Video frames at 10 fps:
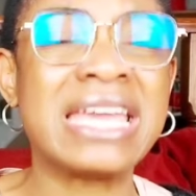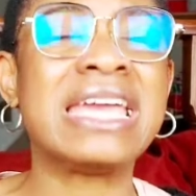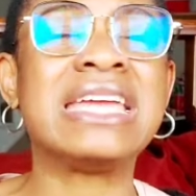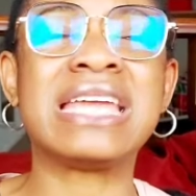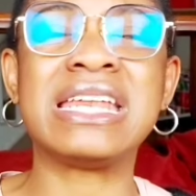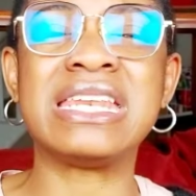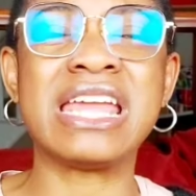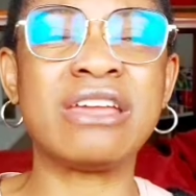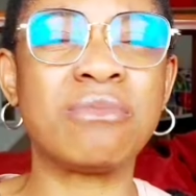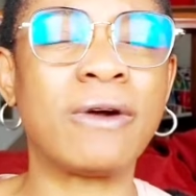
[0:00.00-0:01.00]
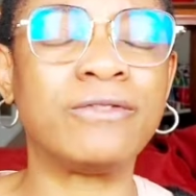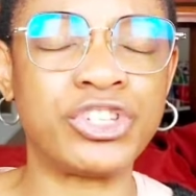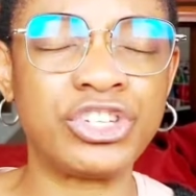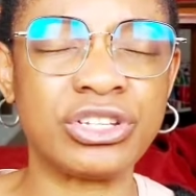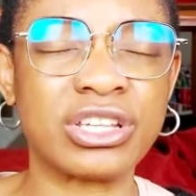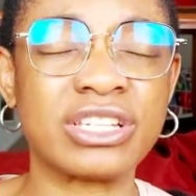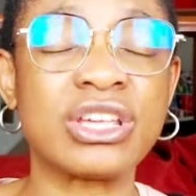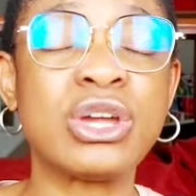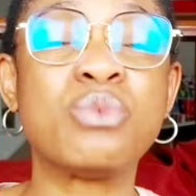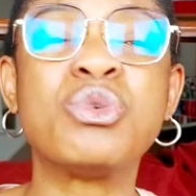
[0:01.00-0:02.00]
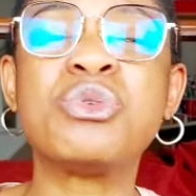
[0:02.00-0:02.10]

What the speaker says: In the name of Jesus, we